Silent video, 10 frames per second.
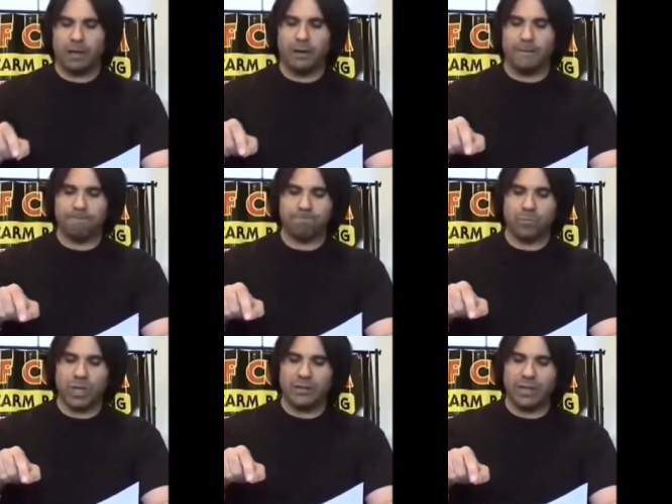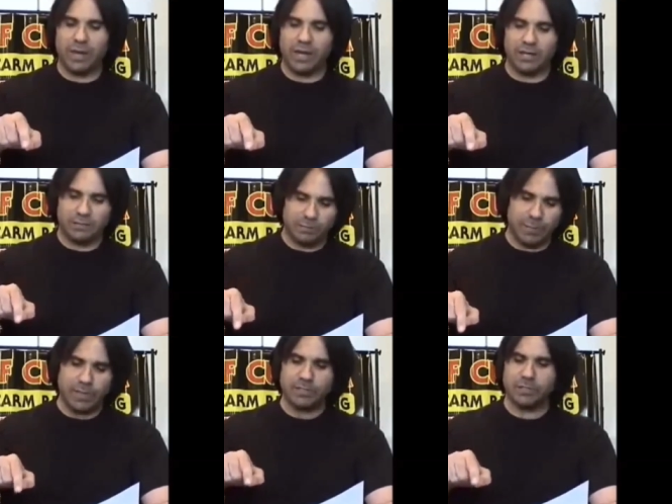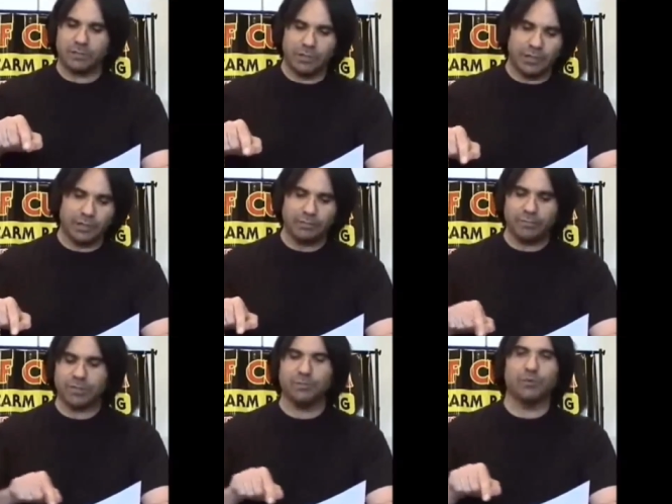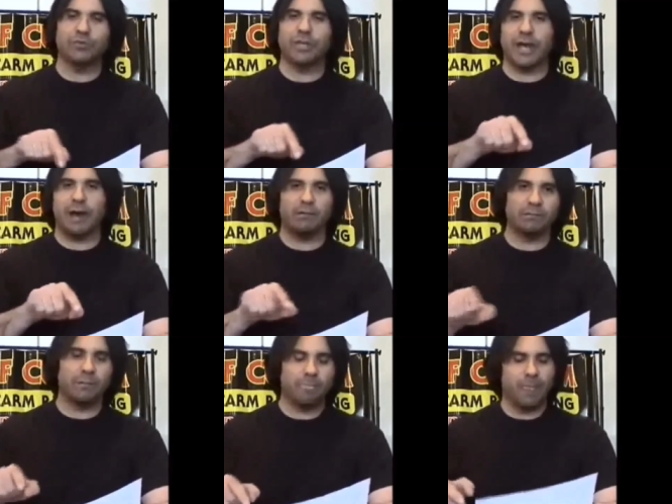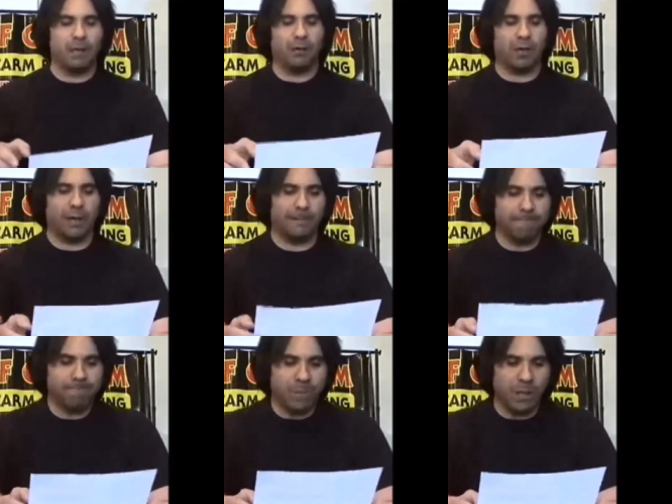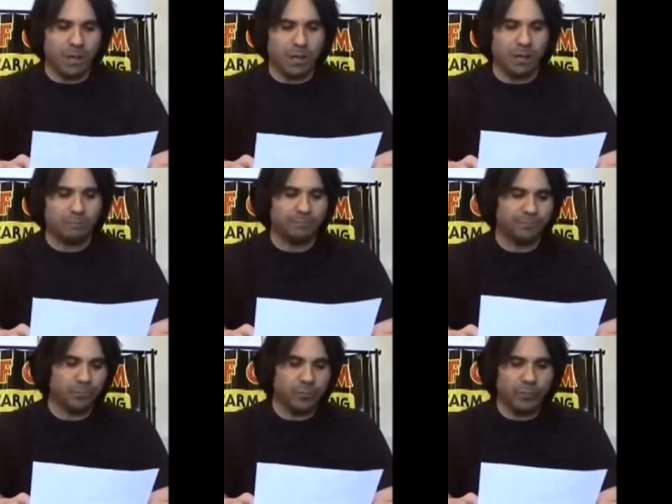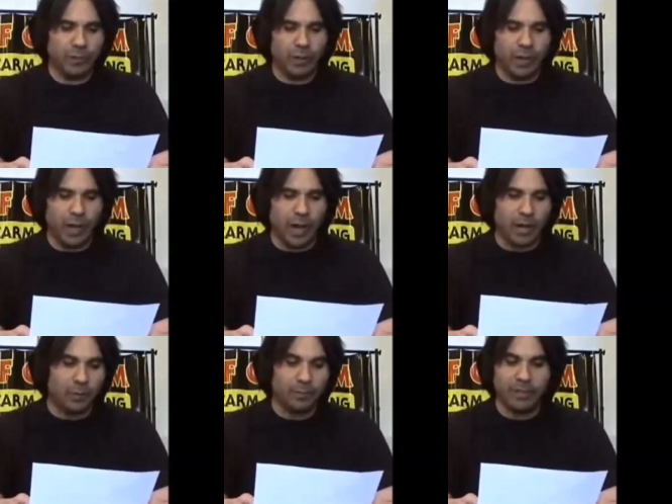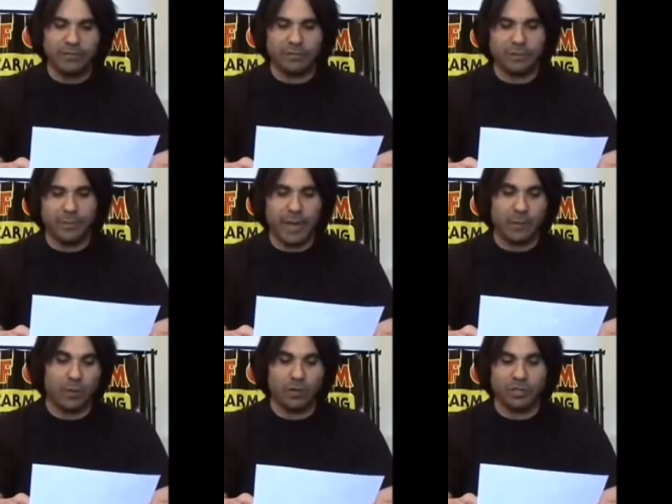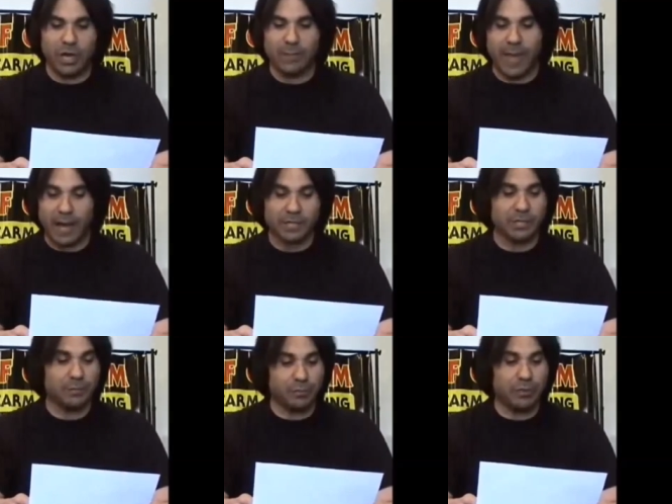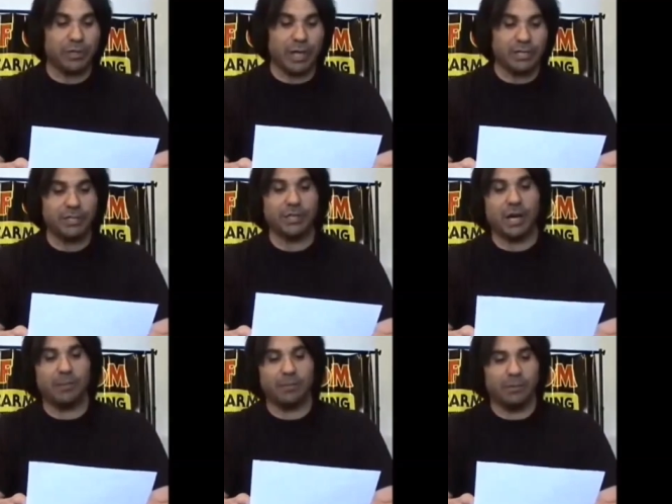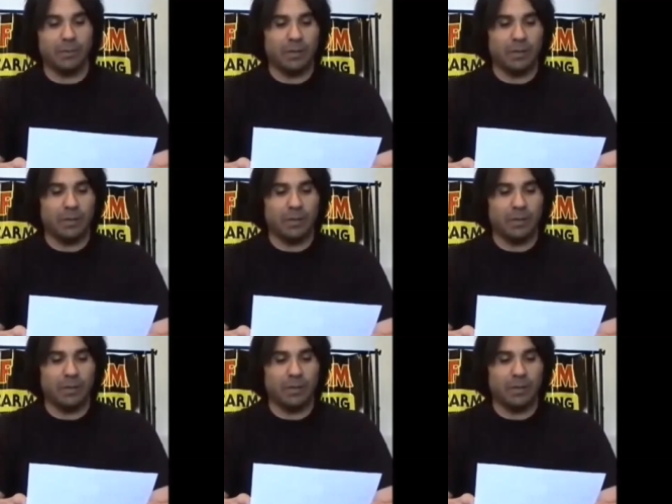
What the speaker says: And then I basically smoothed it out, okay? I don't believe it was a bad weld job. Actually, pretty nice job.